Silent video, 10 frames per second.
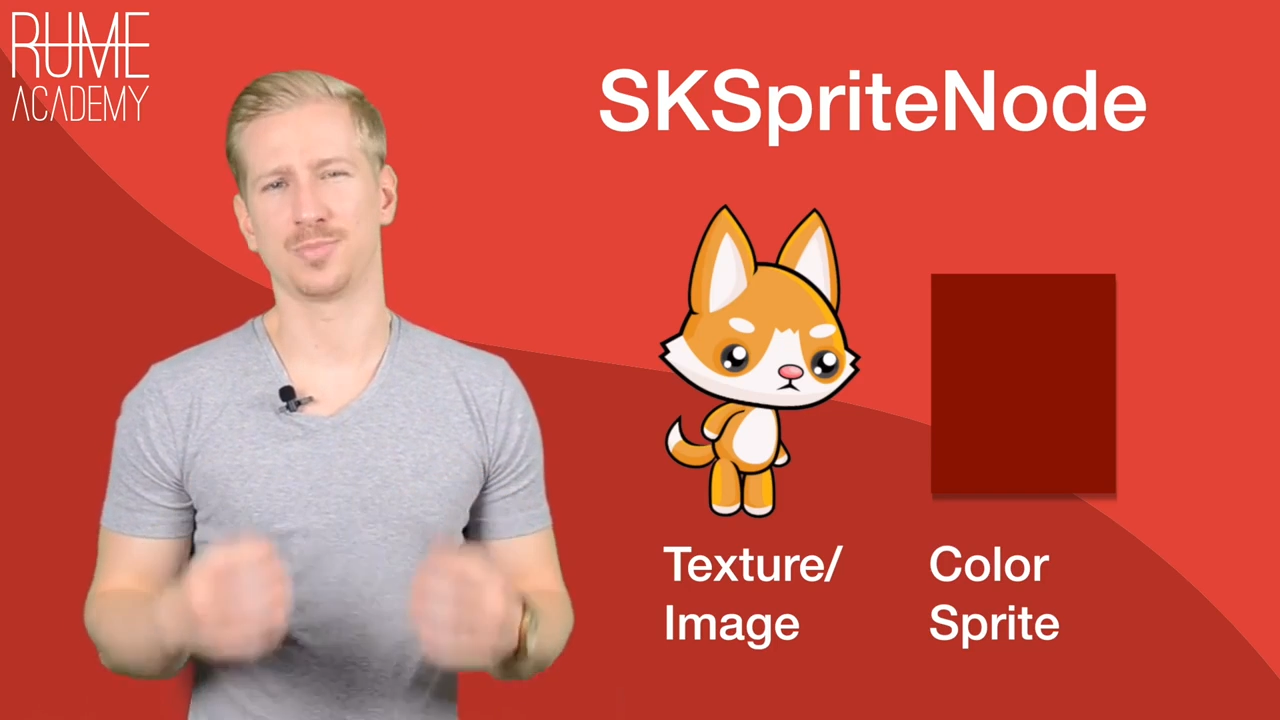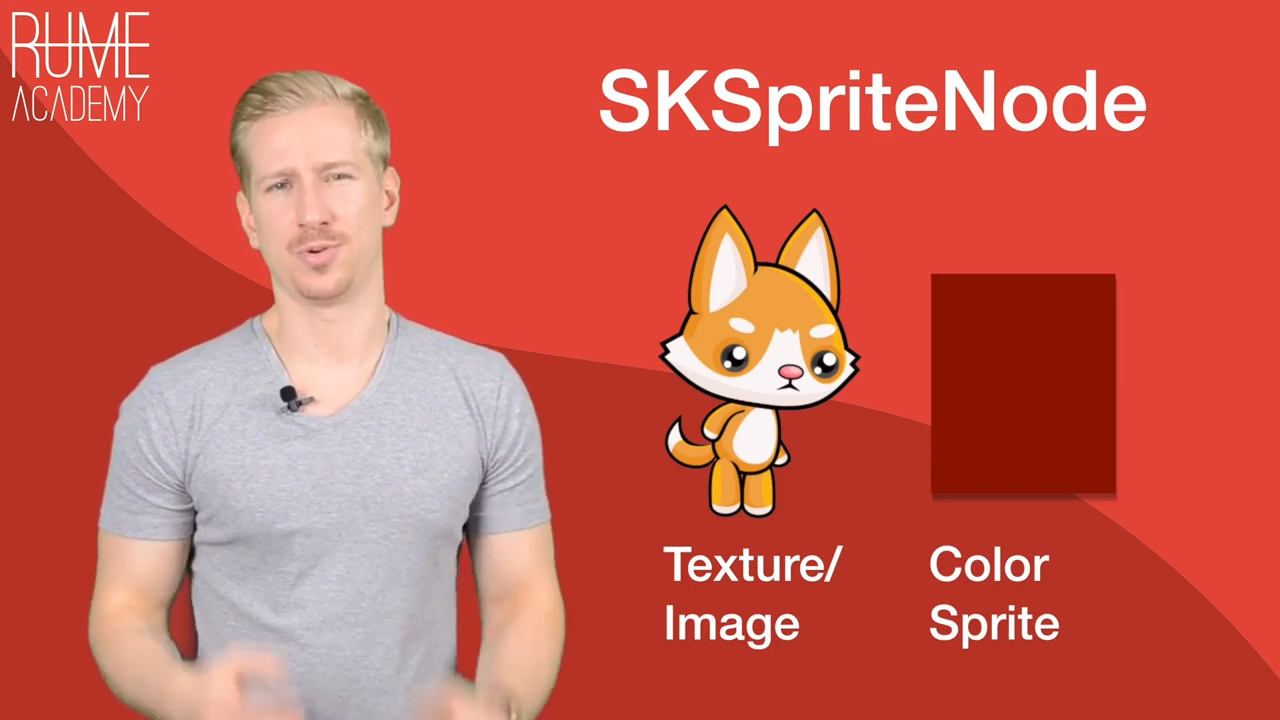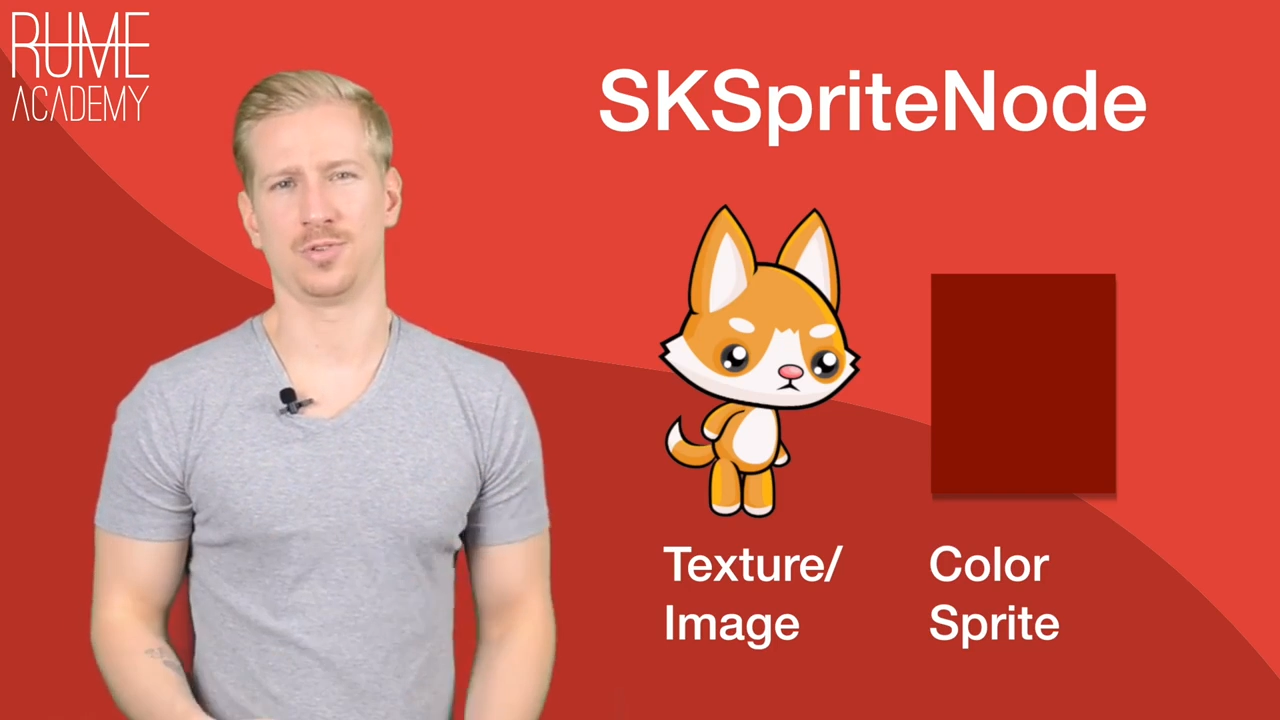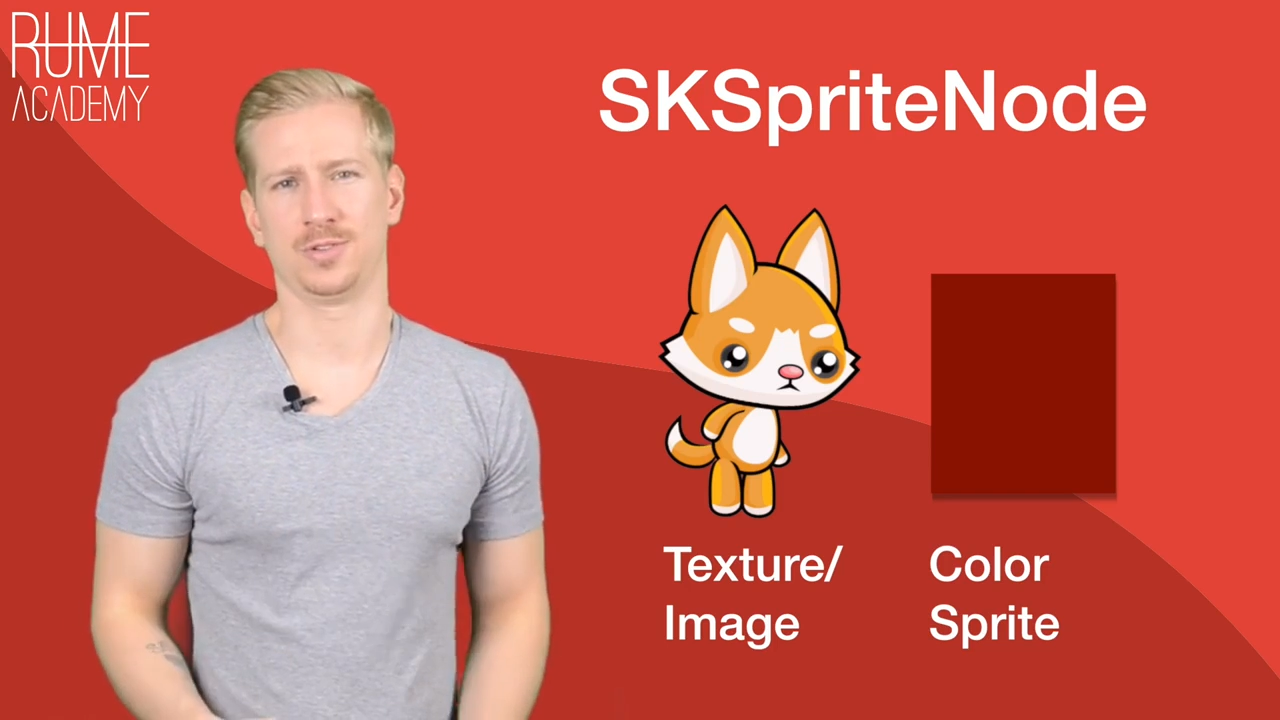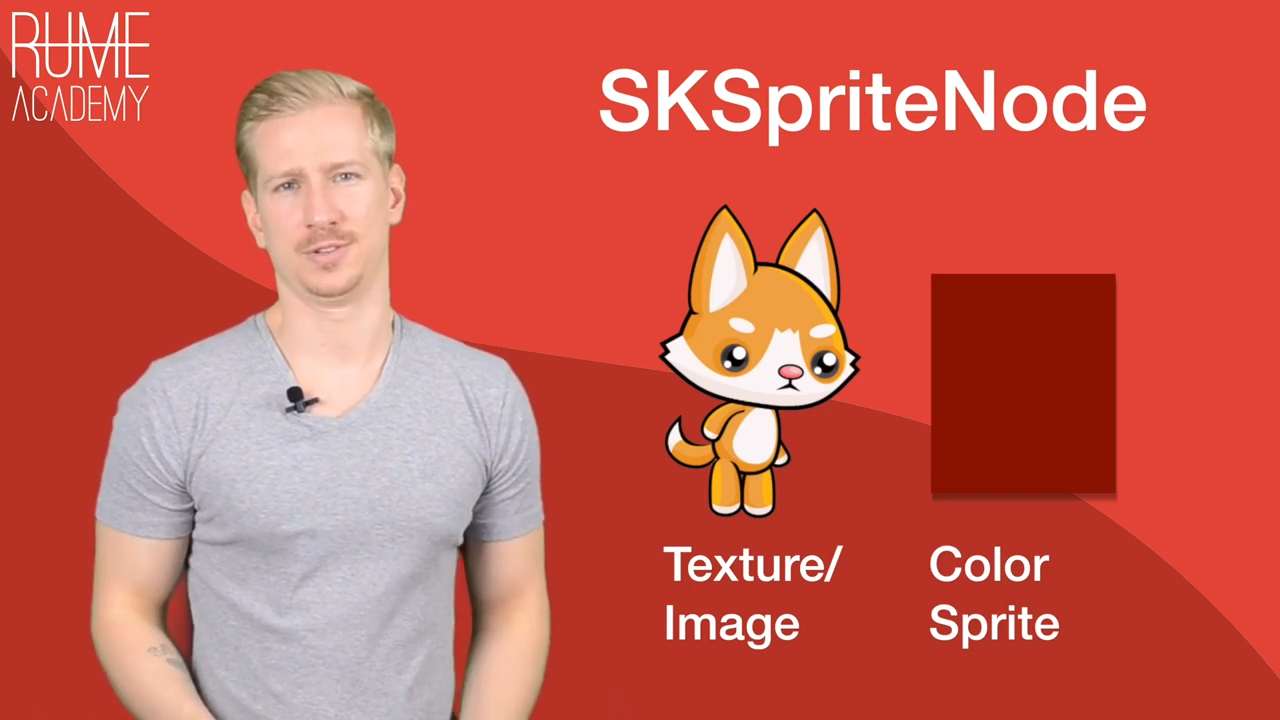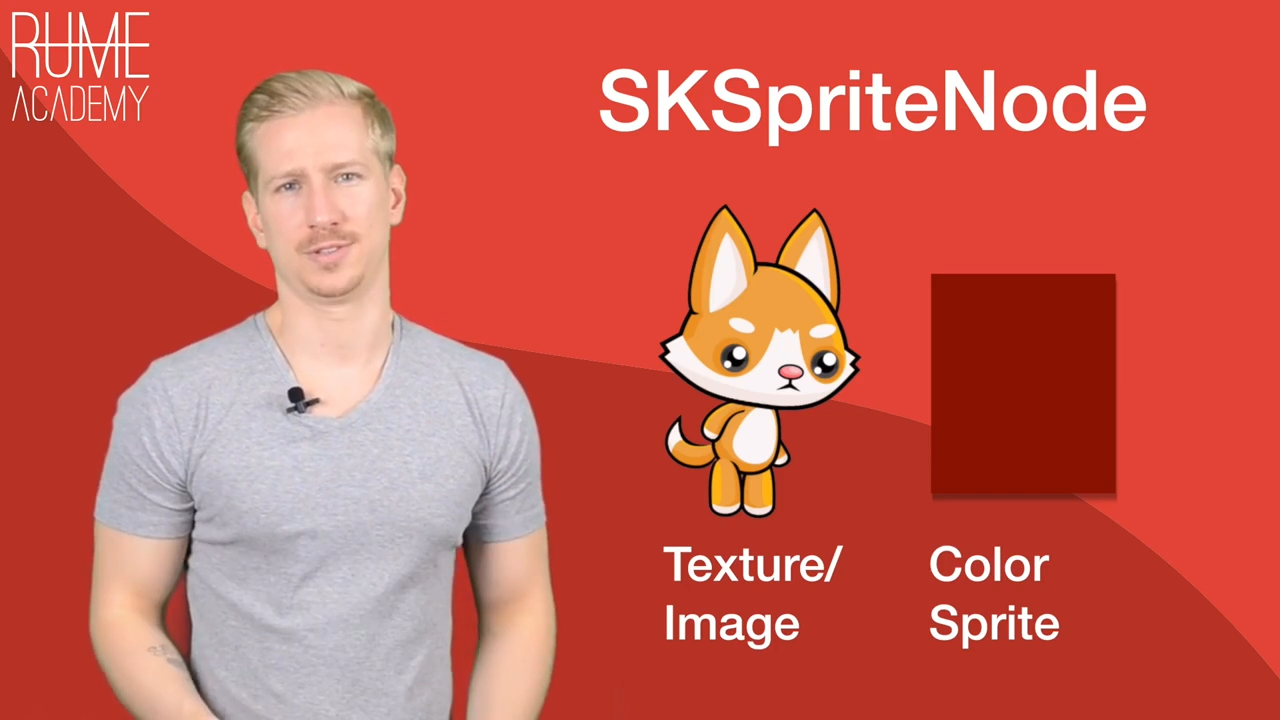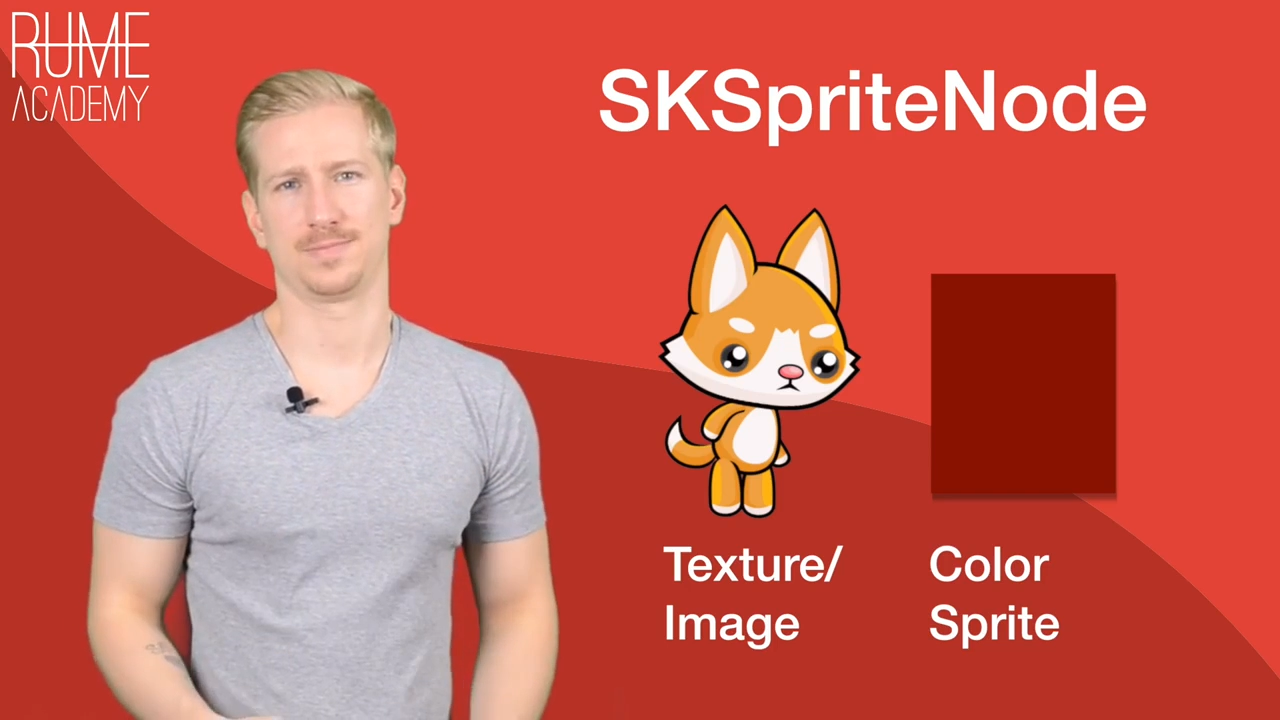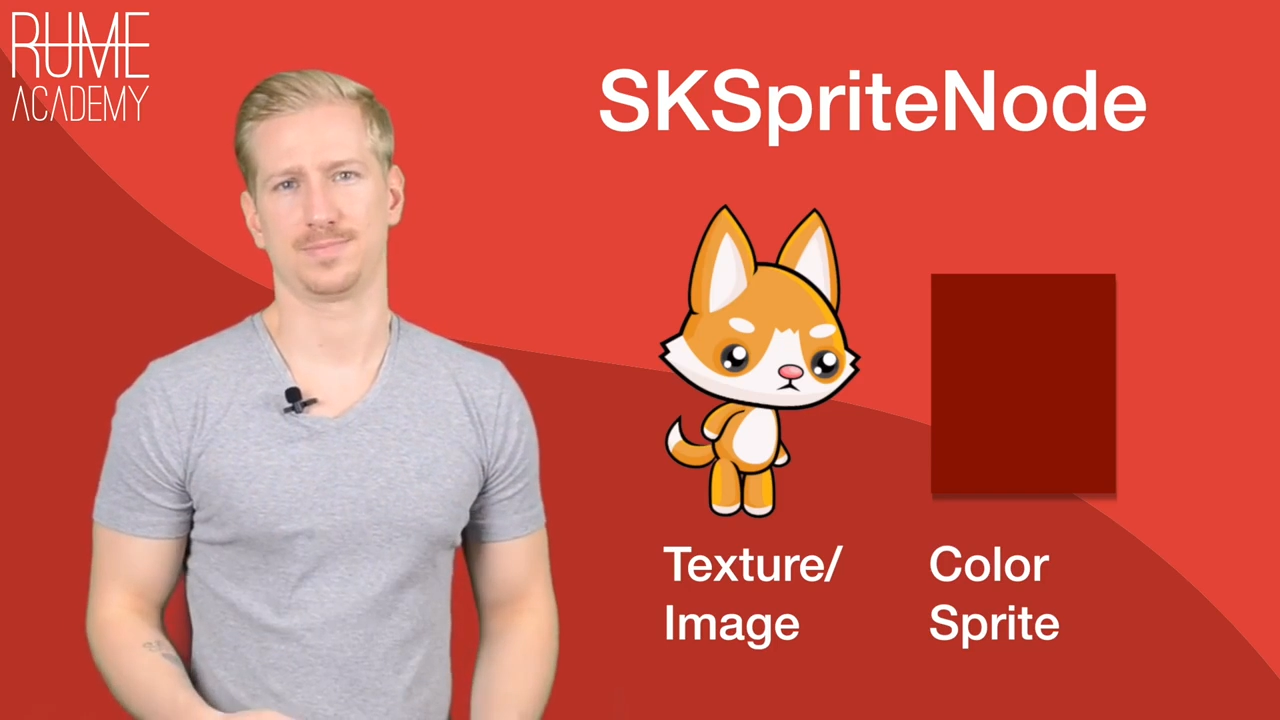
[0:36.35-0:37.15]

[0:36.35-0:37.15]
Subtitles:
important